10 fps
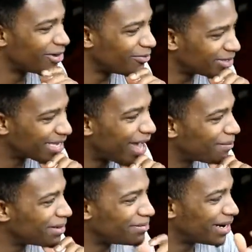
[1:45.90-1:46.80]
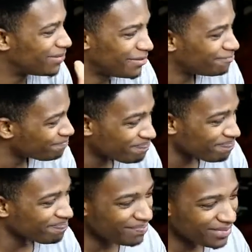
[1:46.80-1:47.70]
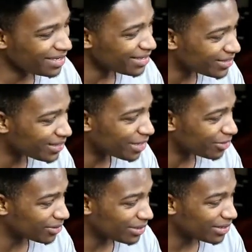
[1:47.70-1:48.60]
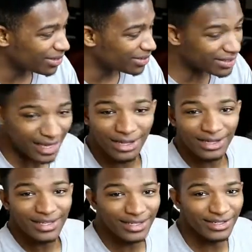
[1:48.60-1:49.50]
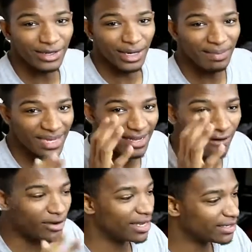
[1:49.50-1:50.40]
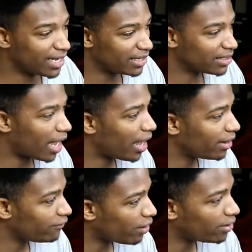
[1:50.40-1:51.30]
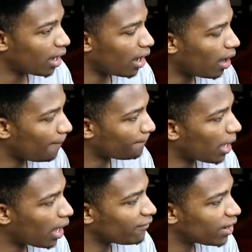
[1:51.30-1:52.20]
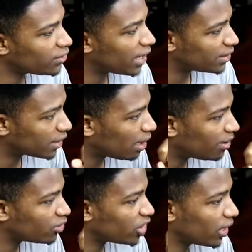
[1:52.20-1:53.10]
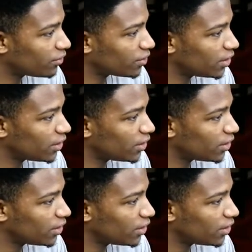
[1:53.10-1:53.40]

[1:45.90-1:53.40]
know what's happening, but I mean, still, still, this is going to be very intense. I very, I, um, I advise you guys to come here and check out the